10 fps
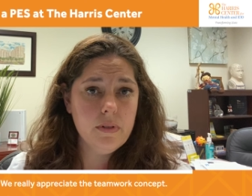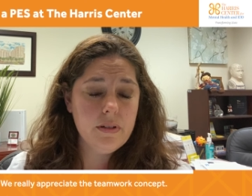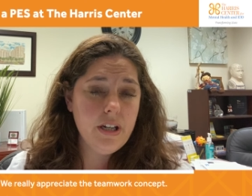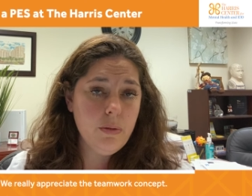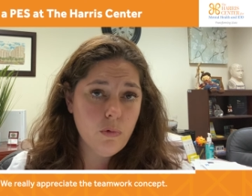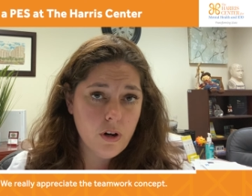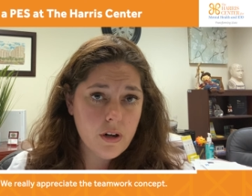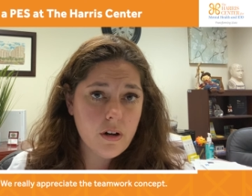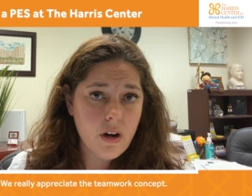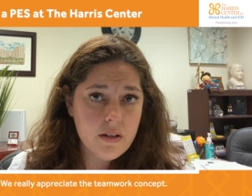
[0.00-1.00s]

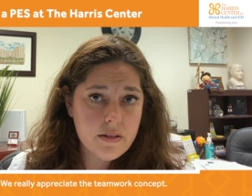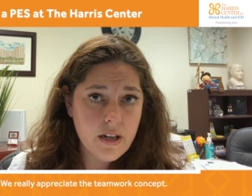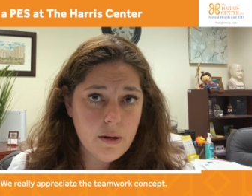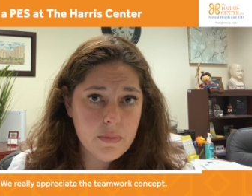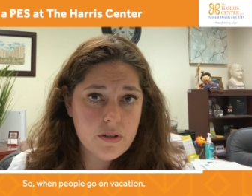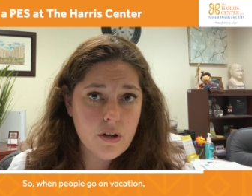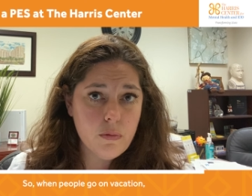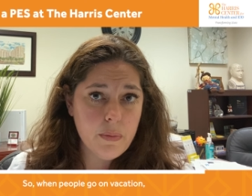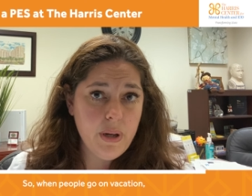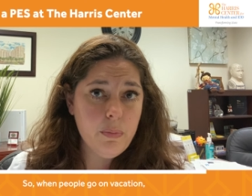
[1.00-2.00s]
teamwork concept.
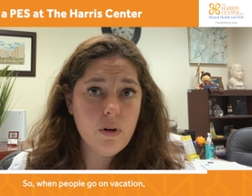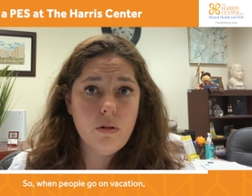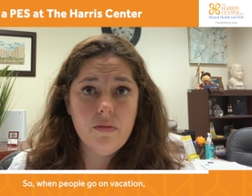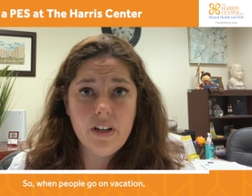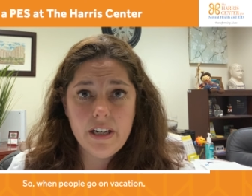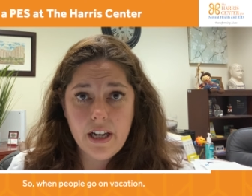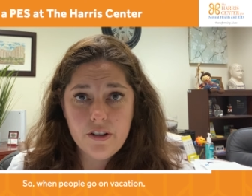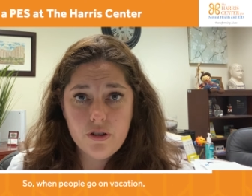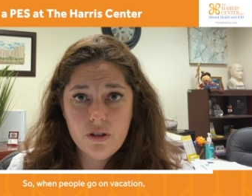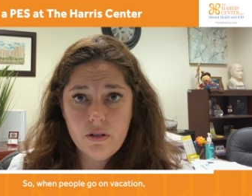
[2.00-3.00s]
So when people go on
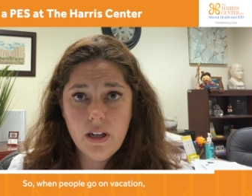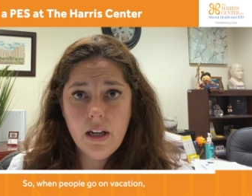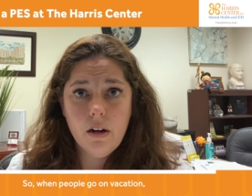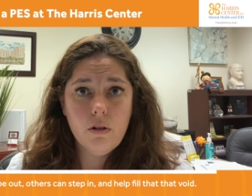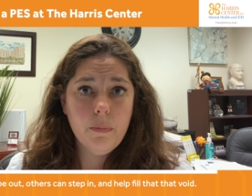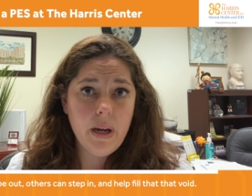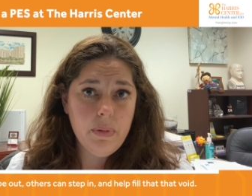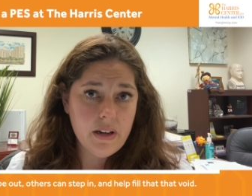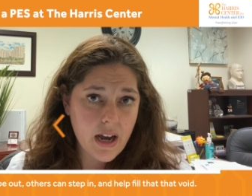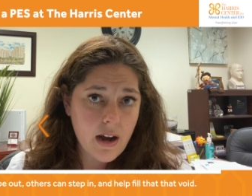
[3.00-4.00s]
vacation or
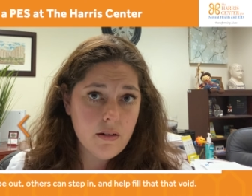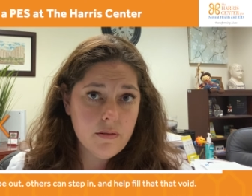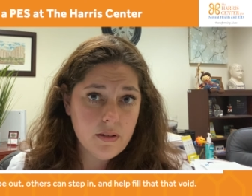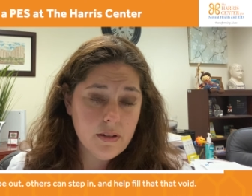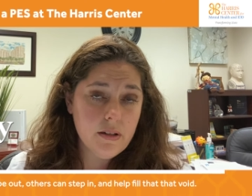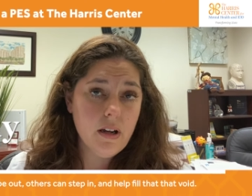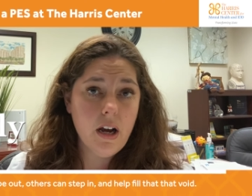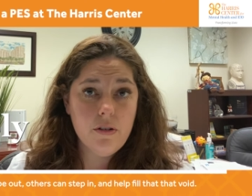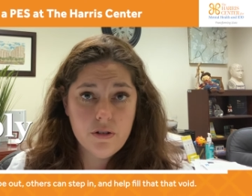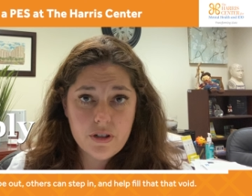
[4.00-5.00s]
maybe out,
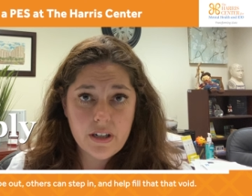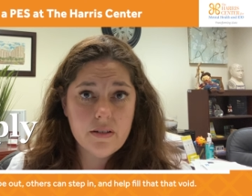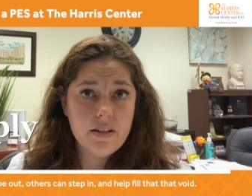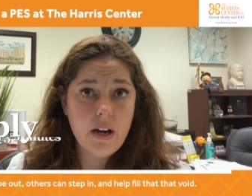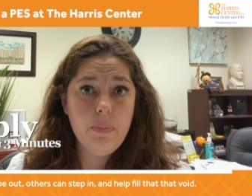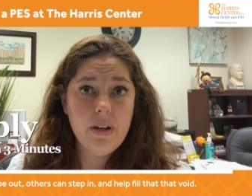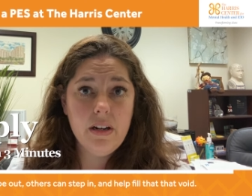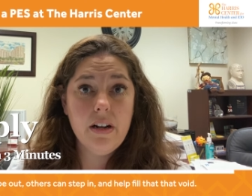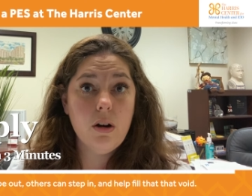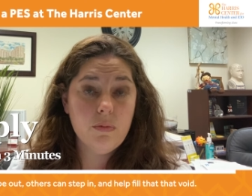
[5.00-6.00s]
others can step
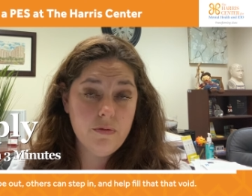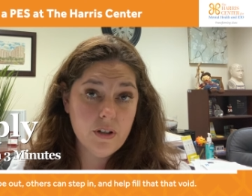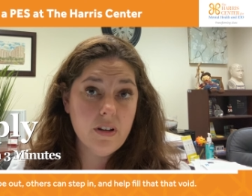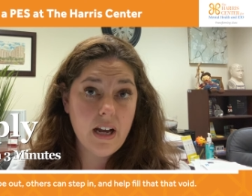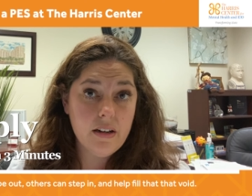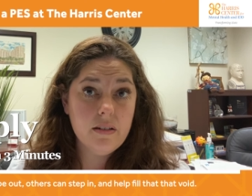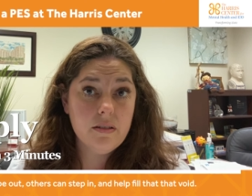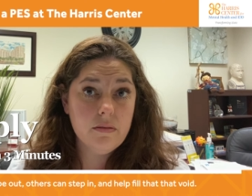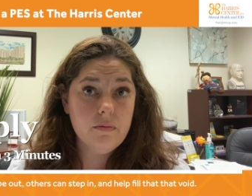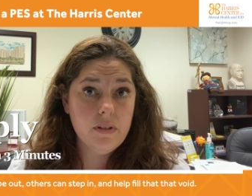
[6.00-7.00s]
in and help fill
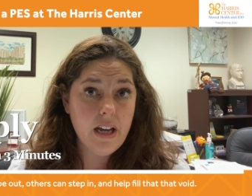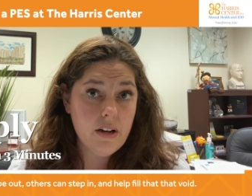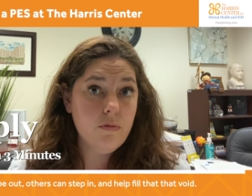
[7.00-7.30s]
that, that